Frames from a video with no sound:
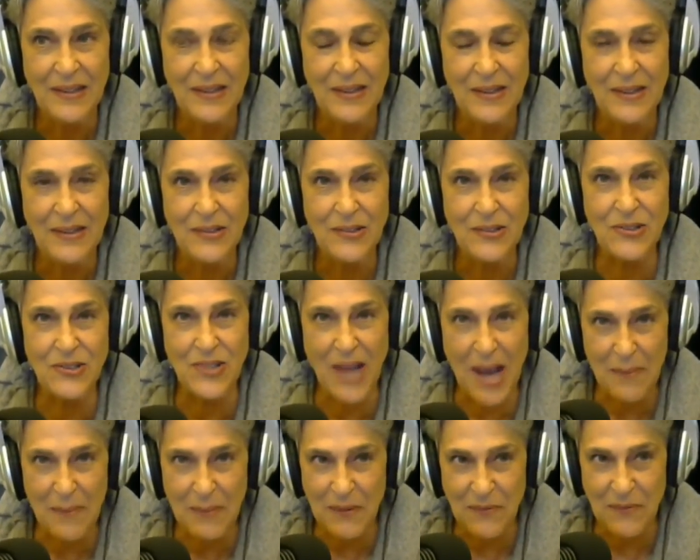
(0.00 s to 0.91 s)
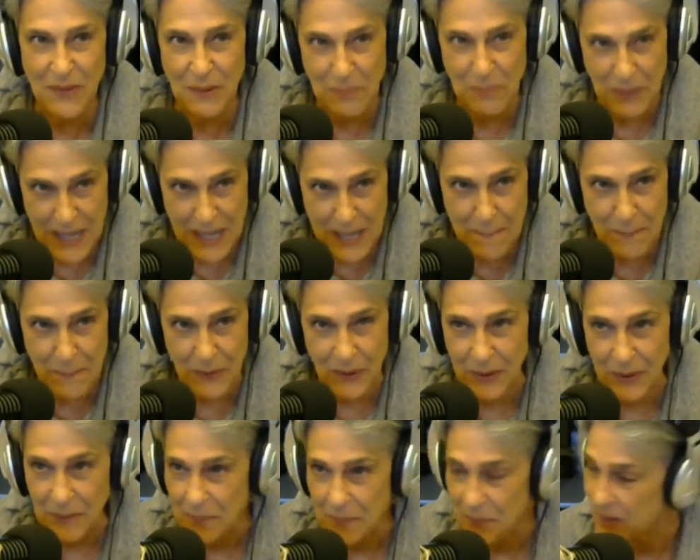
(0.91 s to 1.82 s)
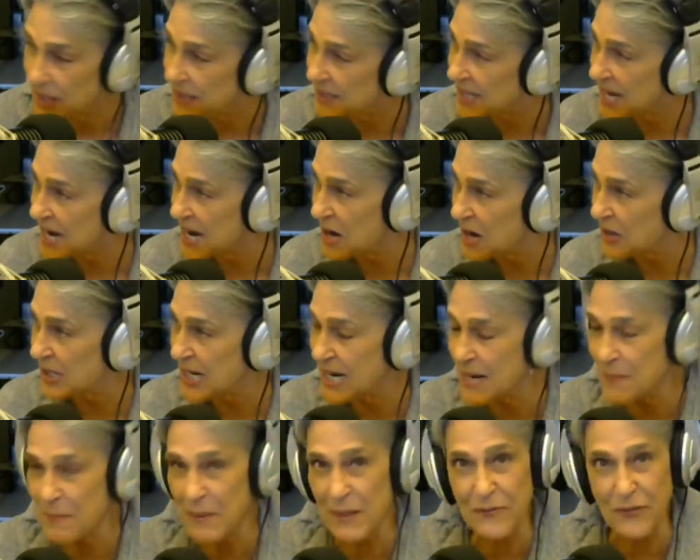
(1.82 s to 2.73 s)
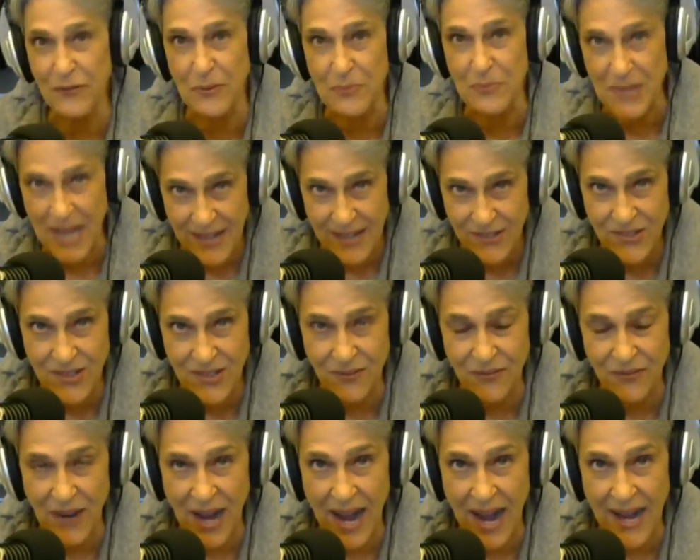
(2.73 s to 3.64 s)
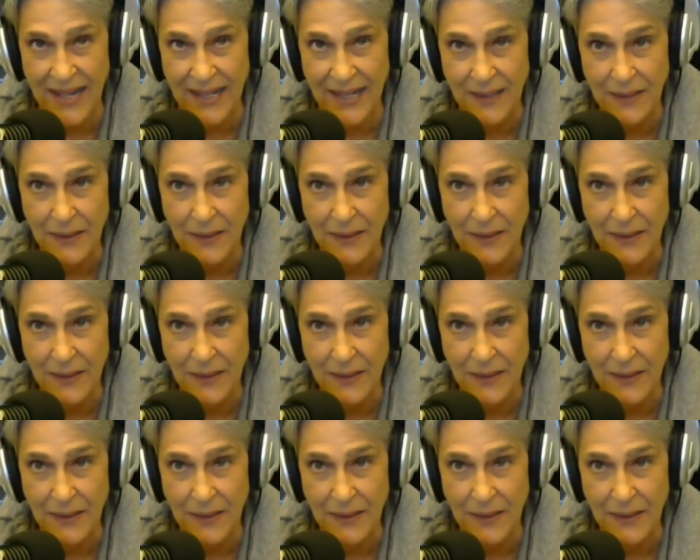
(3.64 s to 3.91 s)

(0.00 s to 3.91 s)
Some of the people that they are keeping from testifying